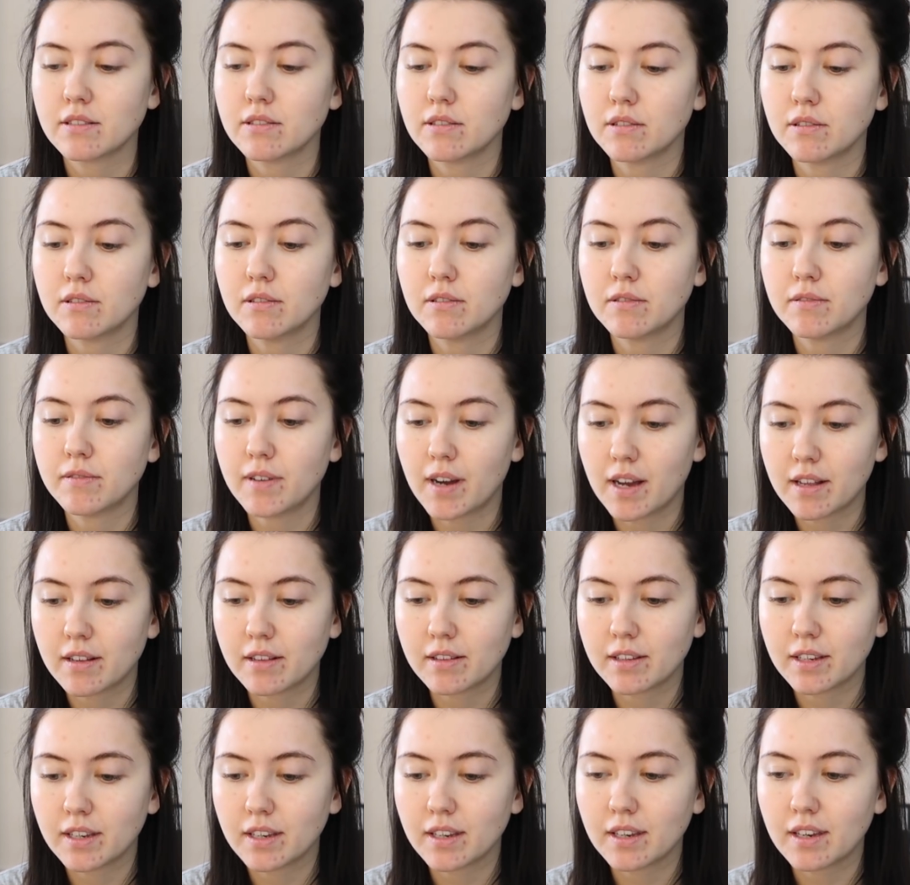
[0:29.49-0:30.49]
so
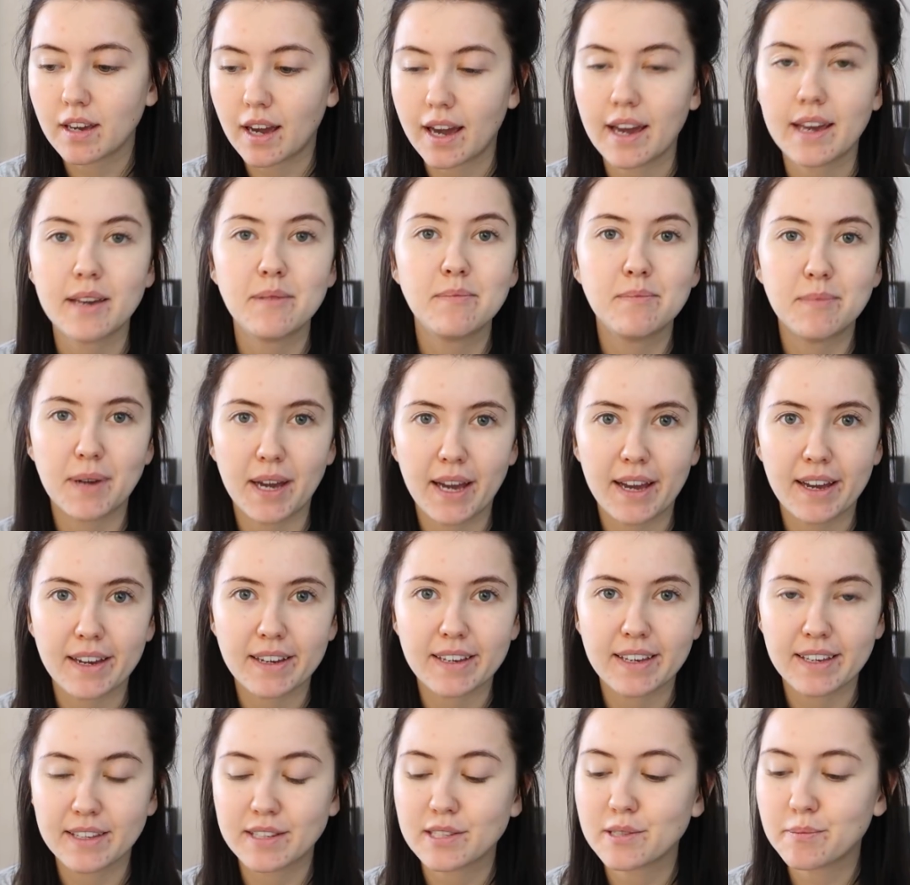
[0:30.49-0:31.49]
finally I am
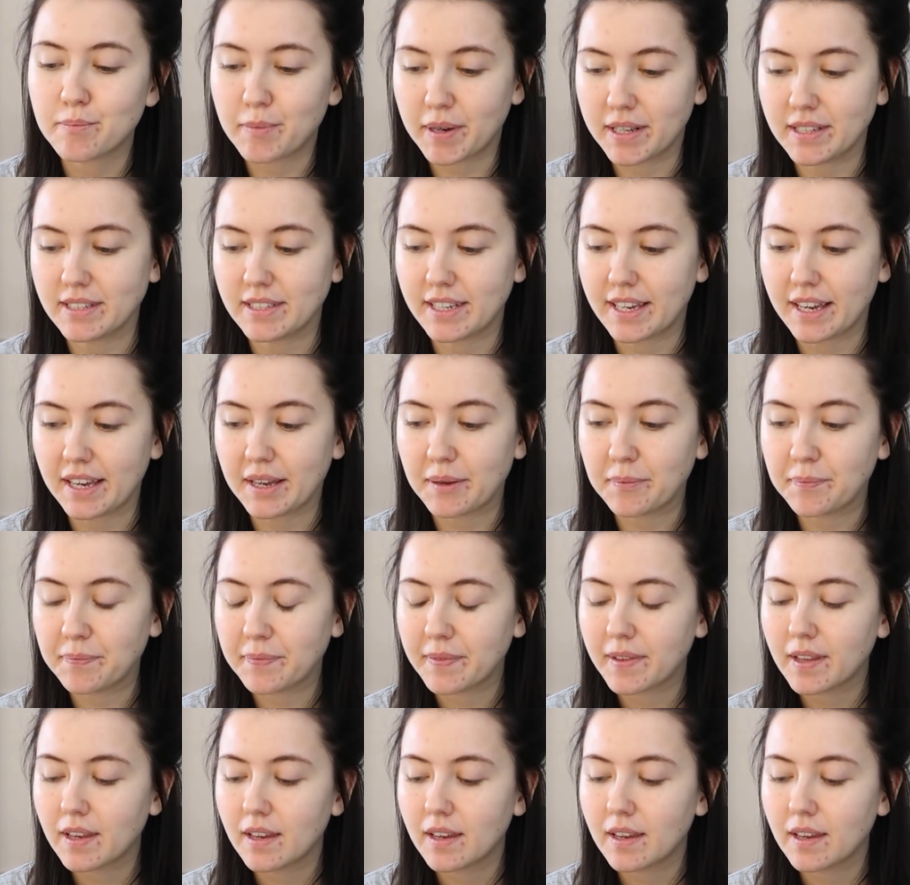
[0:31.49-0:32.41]
back. It's Monday,